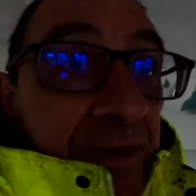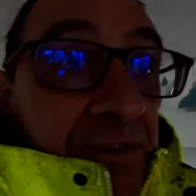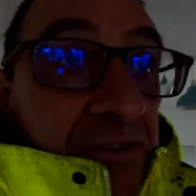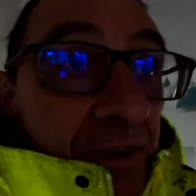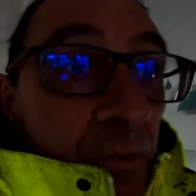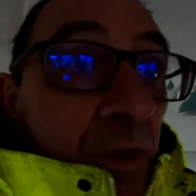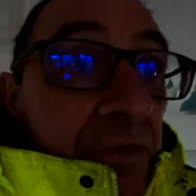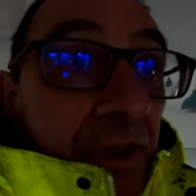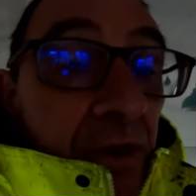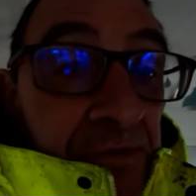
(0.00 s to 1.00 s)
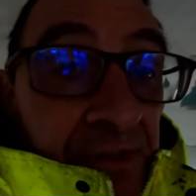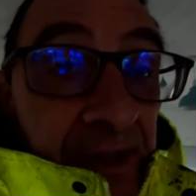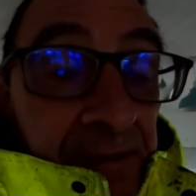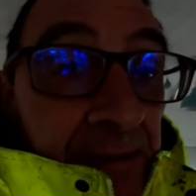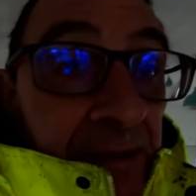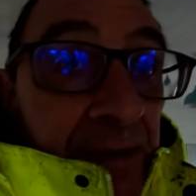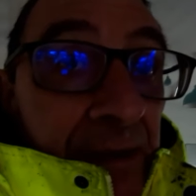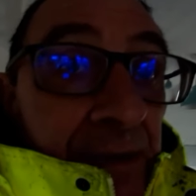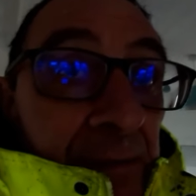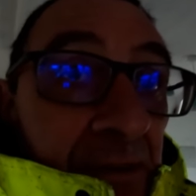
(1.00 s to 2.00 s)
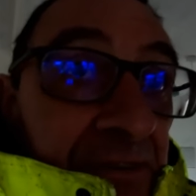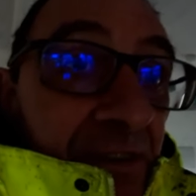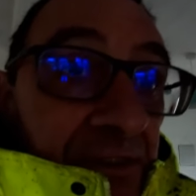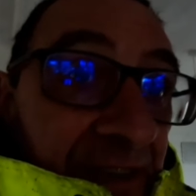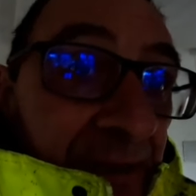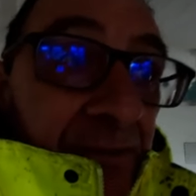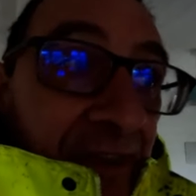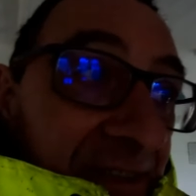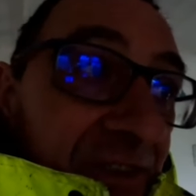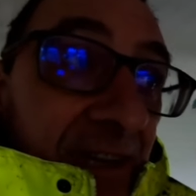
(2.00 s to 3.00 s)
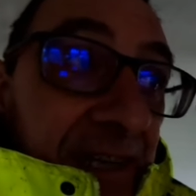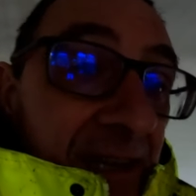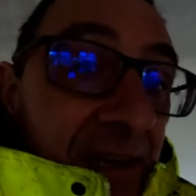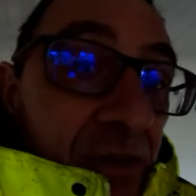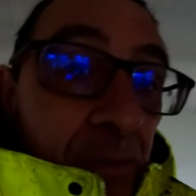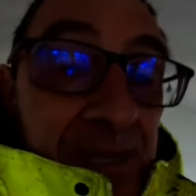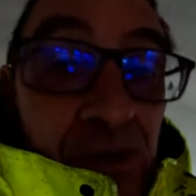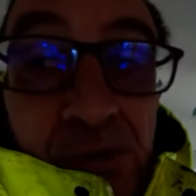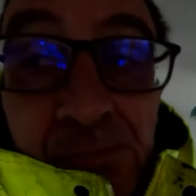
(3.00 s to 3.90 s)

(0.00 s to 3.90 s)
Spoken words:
to register at one doctor. But until Sandra's actually coming